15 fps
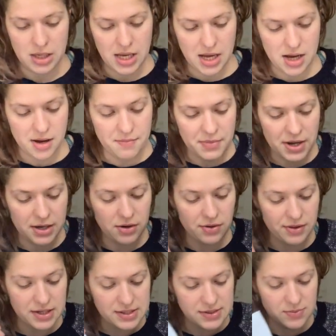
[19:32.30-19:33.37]
And on
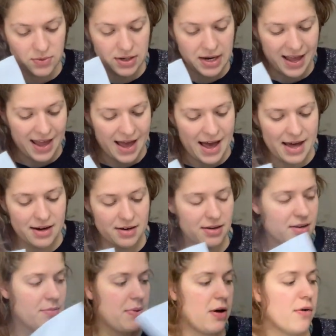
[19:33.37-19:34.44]
this one, I added
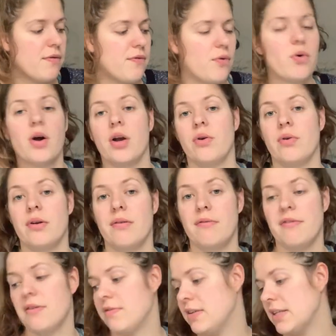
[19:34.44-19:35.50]
about
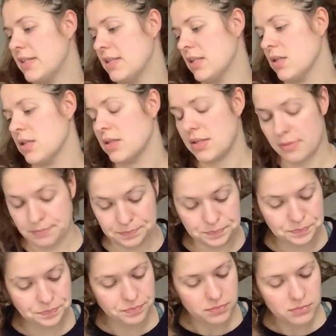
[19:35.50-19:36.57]
450 stitches.
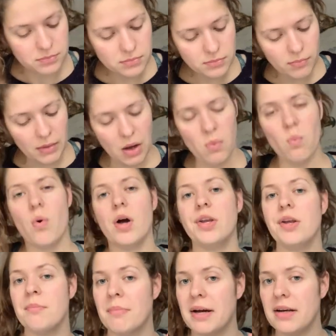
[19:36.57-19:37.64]
One
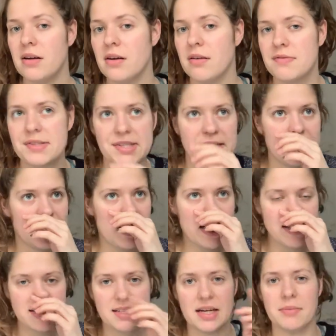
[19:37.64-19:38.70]
you might not have seen
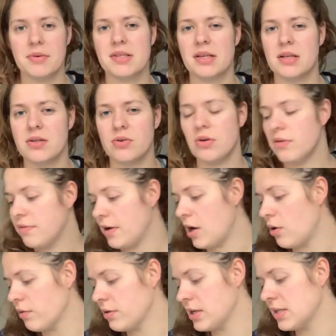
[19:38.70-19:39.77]
last time, because I don't know if I
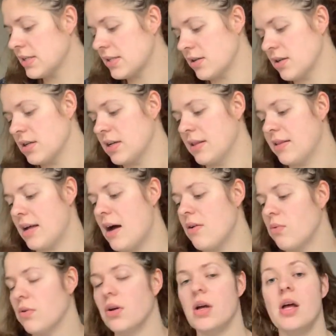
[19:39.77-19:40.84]
already started it that
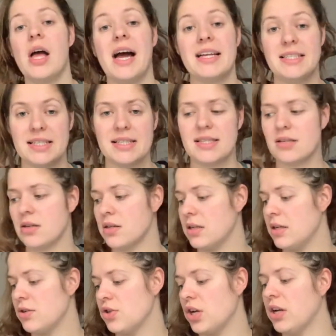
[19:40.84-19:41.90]
way. I did start
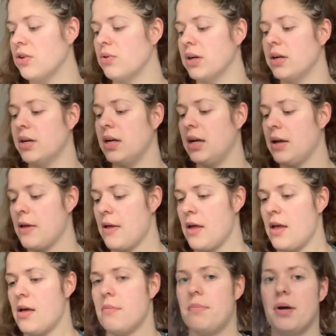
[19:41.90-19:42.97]
it in January,
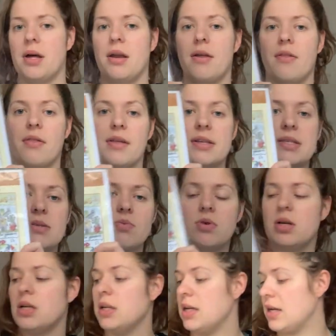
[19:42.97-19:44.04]
but this
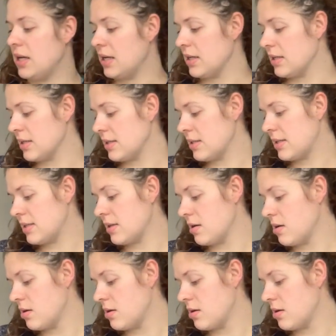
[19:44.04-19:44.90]
one is